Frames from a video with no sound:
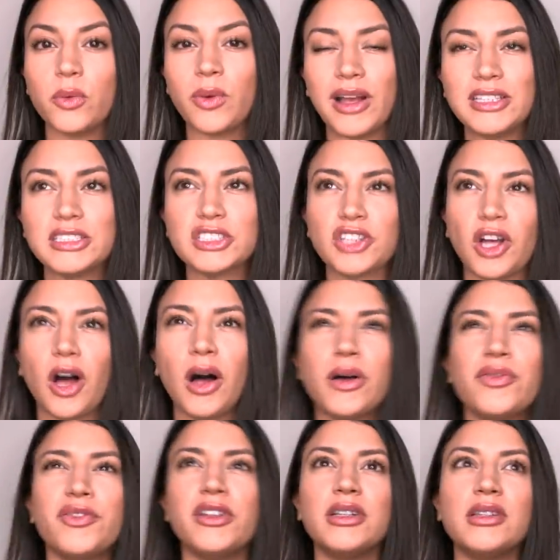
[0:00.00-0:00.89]
the West
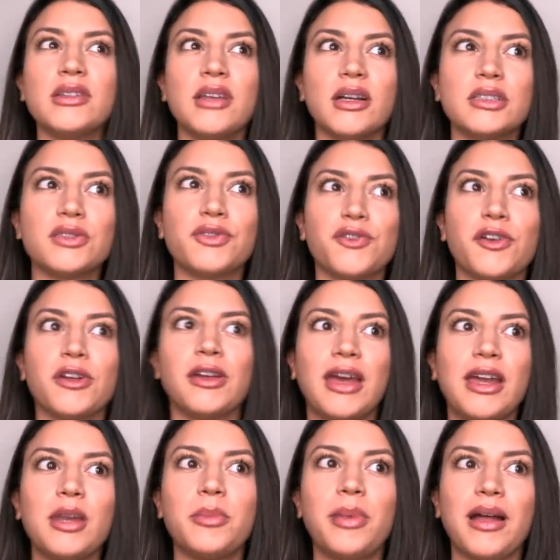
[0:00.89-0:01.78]
often does
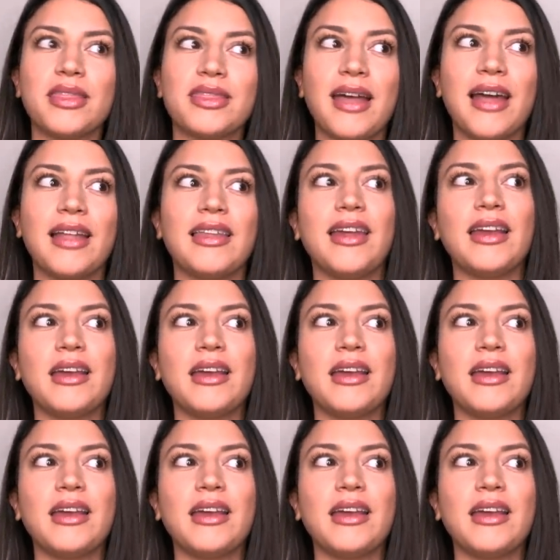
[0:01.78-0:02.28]
forget about that,